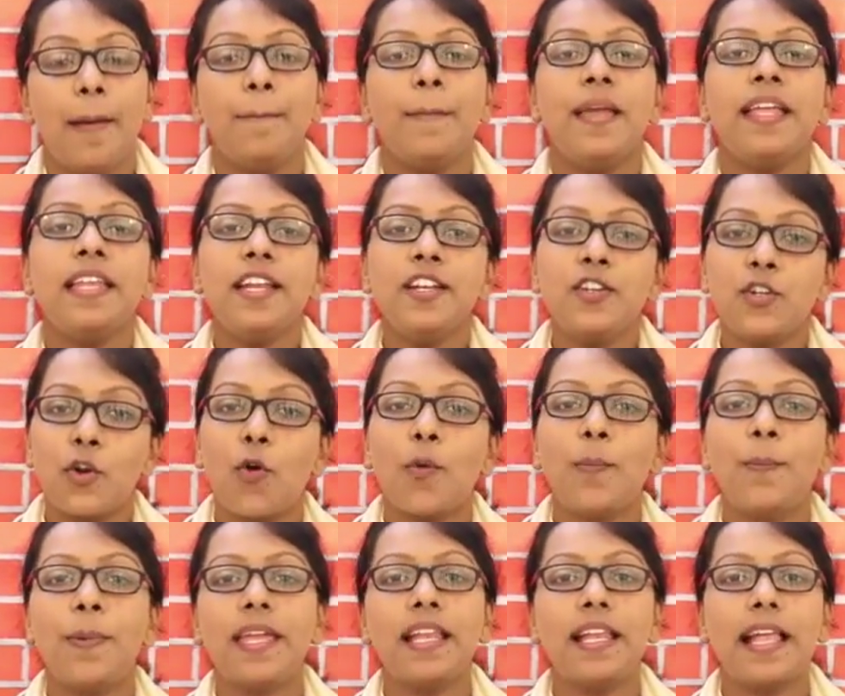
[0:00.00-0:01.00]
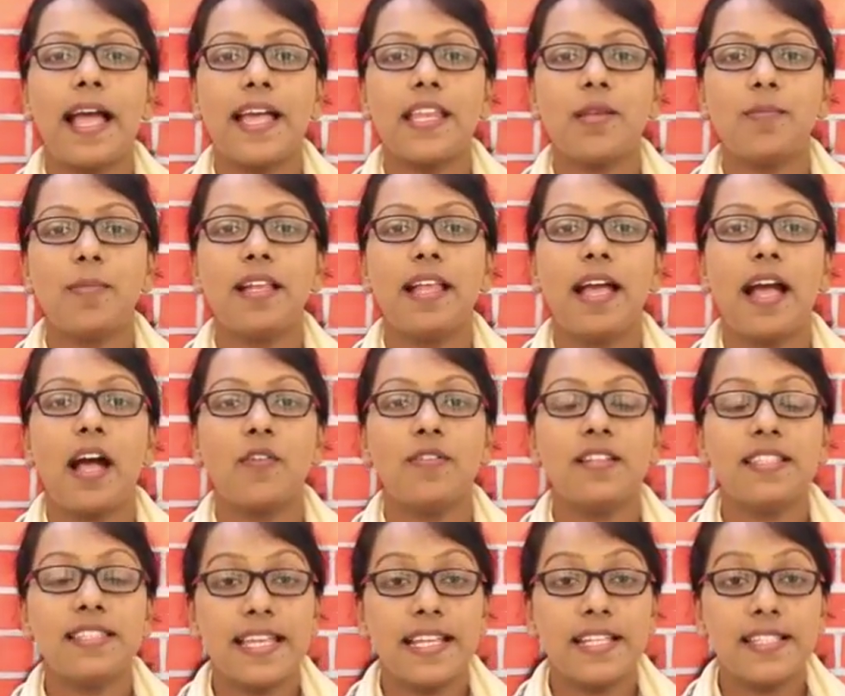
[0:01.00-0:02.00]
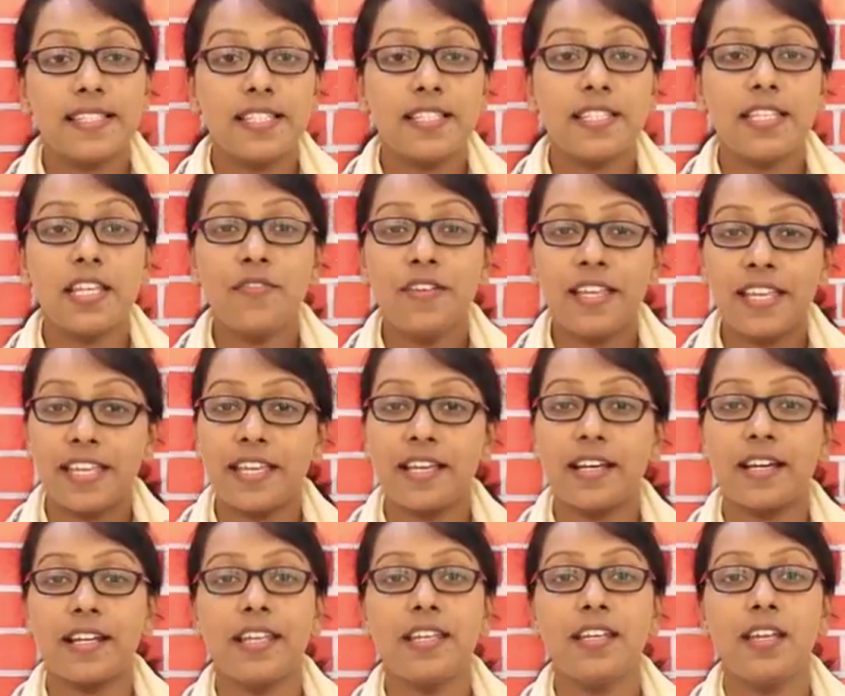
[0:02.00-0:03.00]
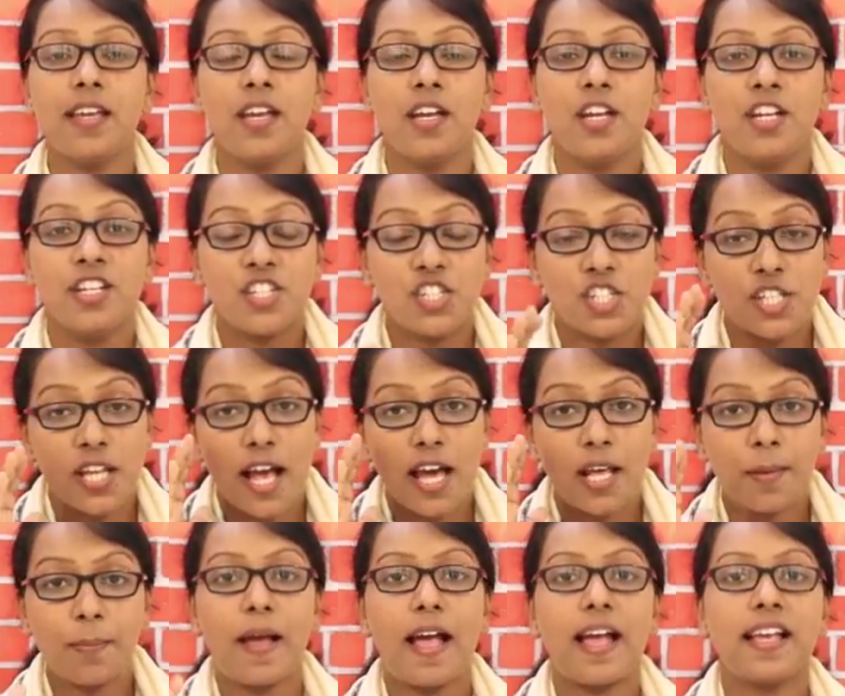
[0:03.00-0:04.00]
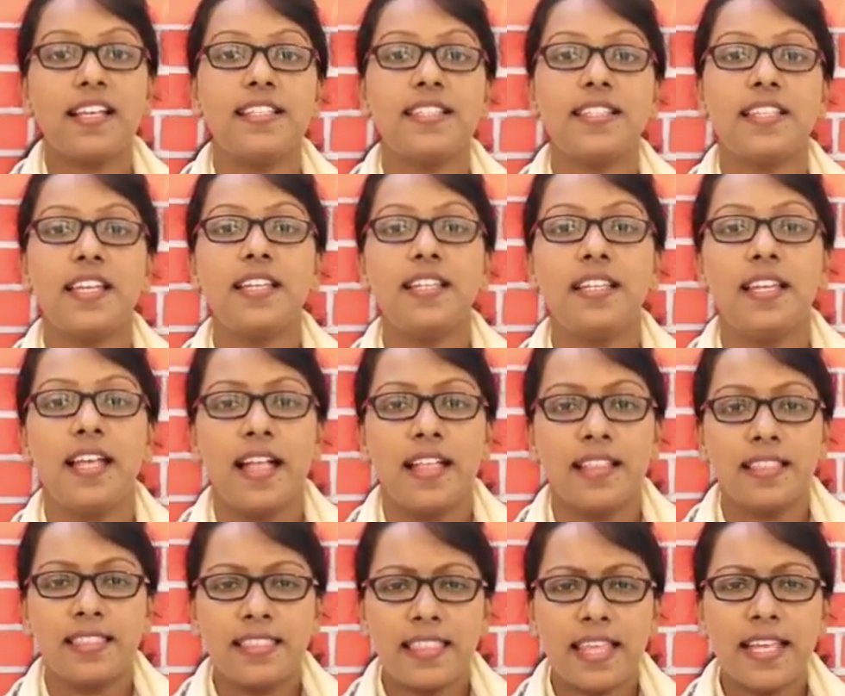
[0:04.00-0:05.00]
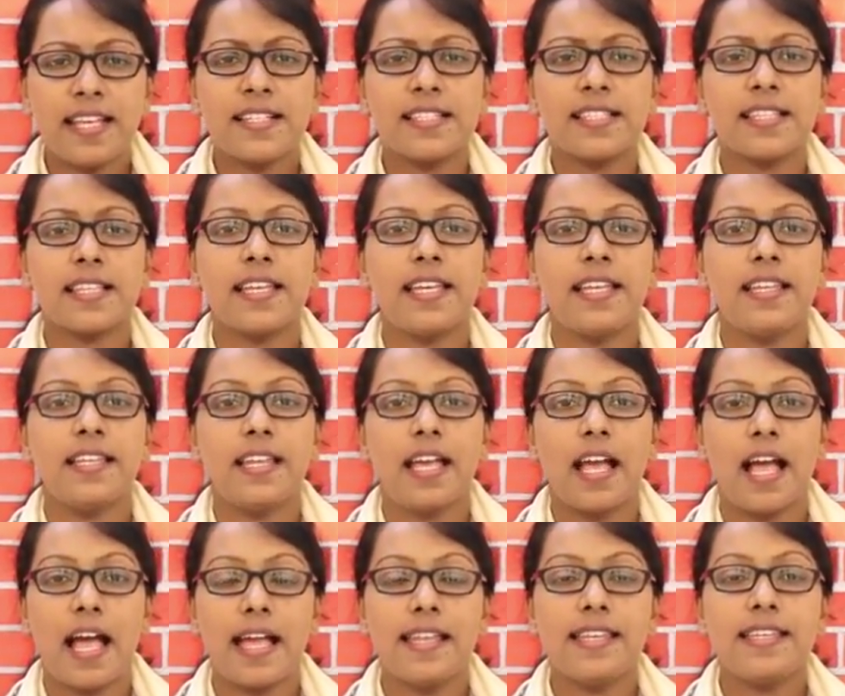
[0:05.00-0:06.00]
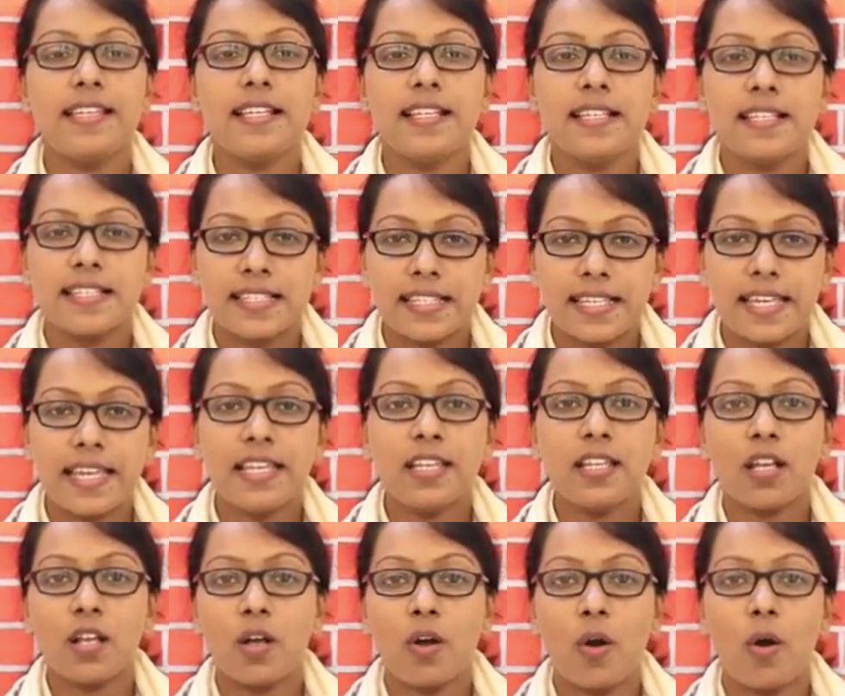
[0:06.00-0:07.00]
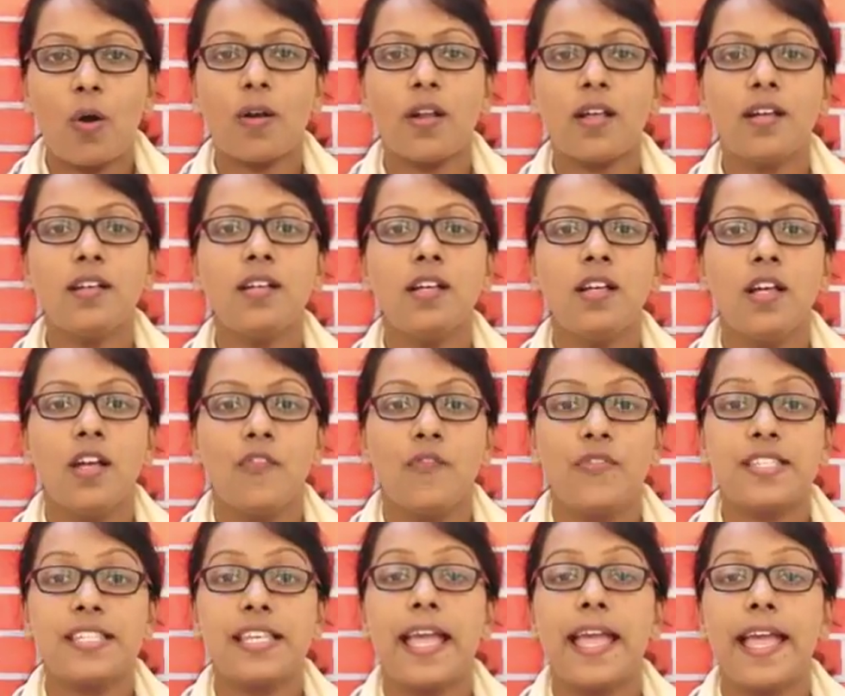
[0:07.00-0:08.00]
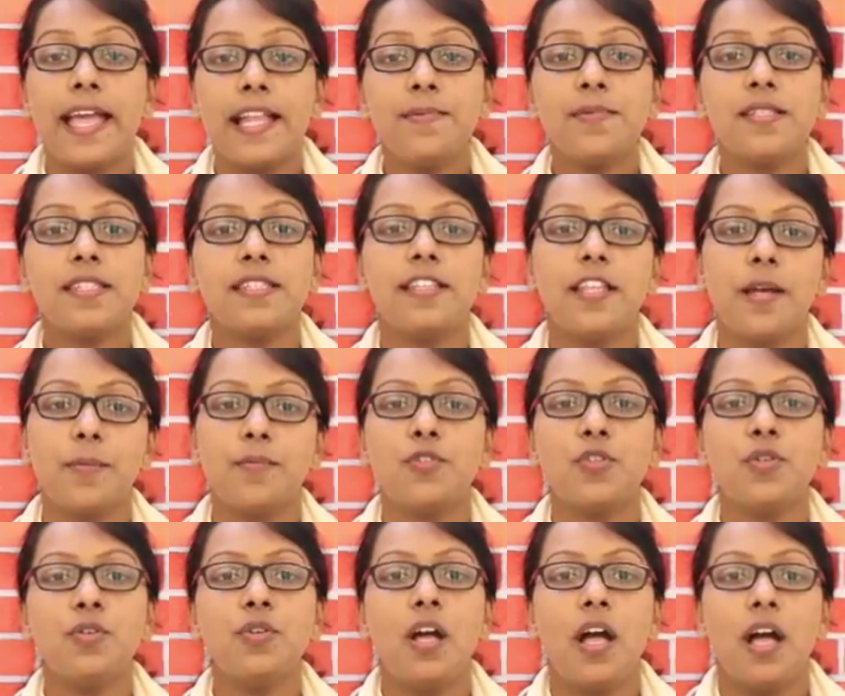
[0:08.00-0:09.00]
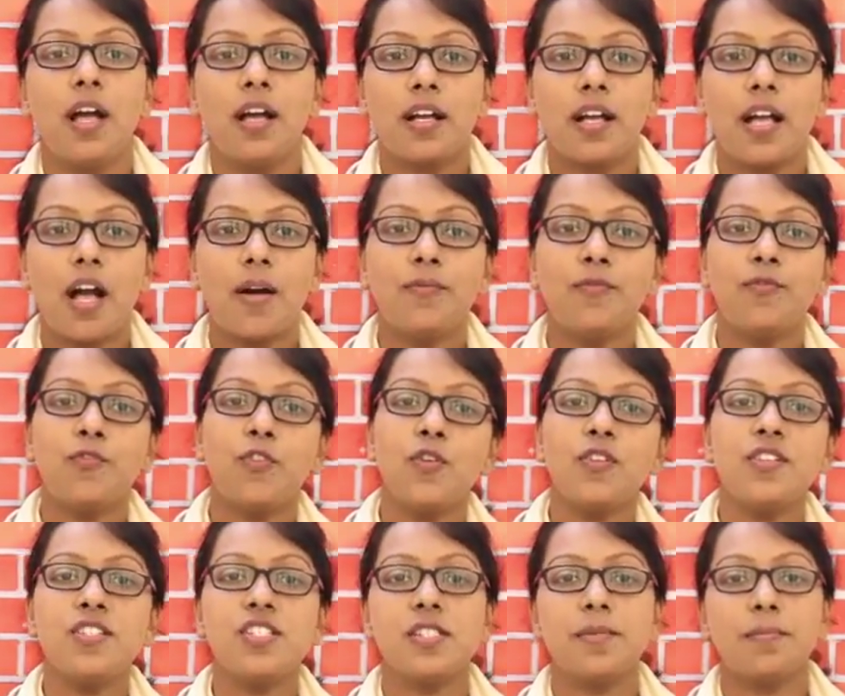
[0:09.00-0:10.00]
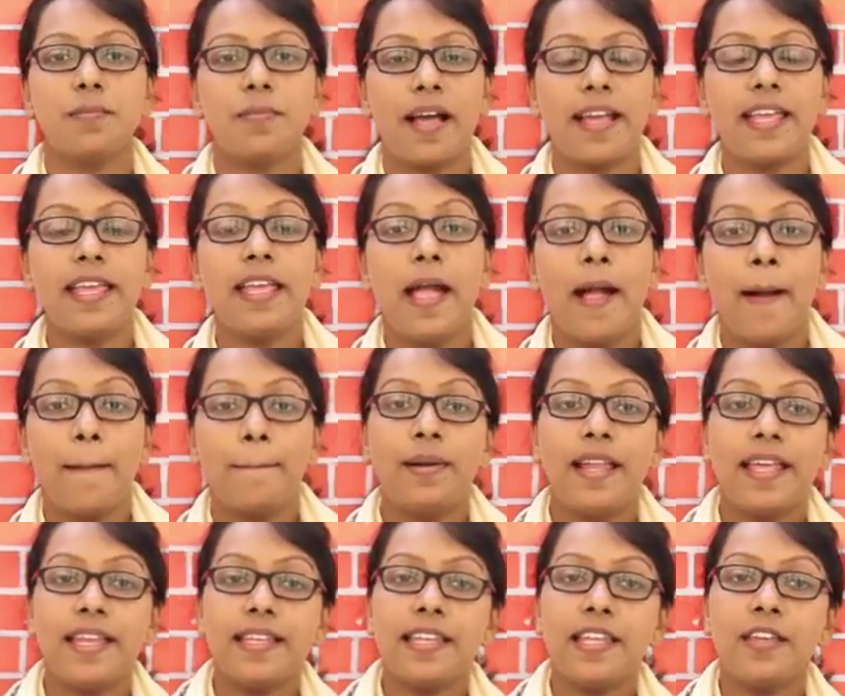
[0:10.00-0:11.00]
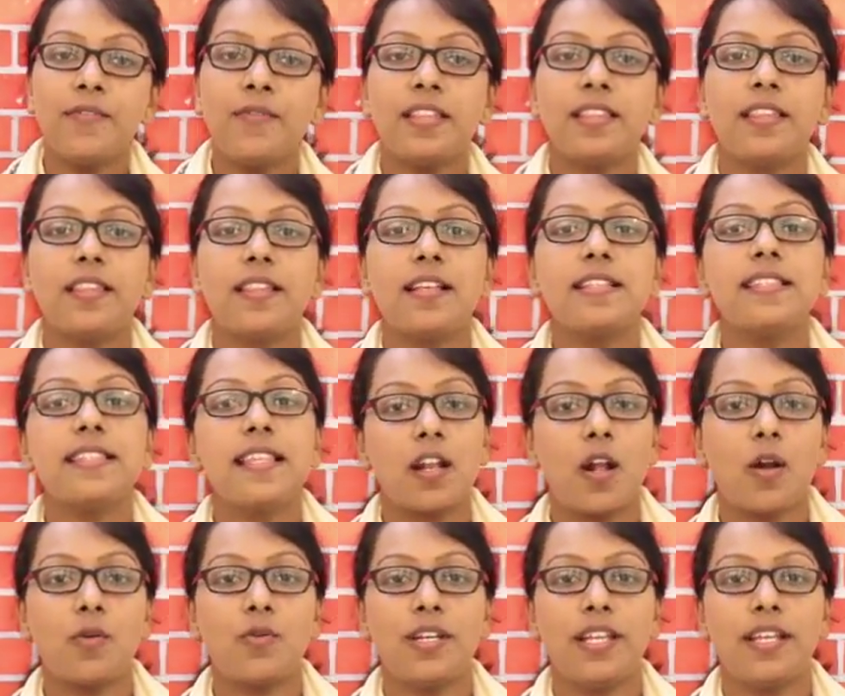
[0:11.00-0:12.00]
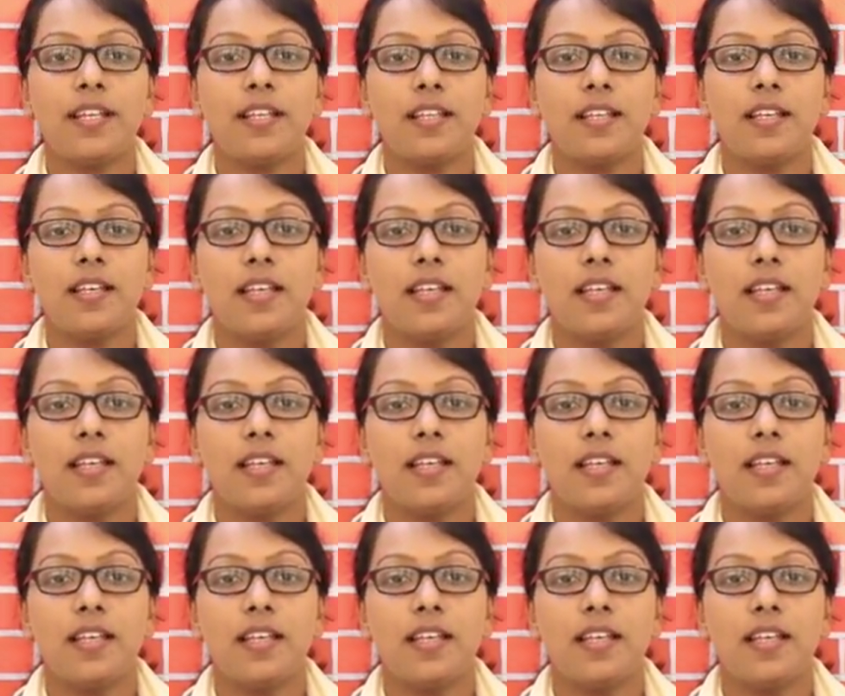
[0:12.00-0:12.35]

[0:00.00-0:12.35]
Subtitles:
Many tropical animals have sensitive hearing, sharp eyesight, thick skin and skin color which helps them to camouflage by blending with the surrounding.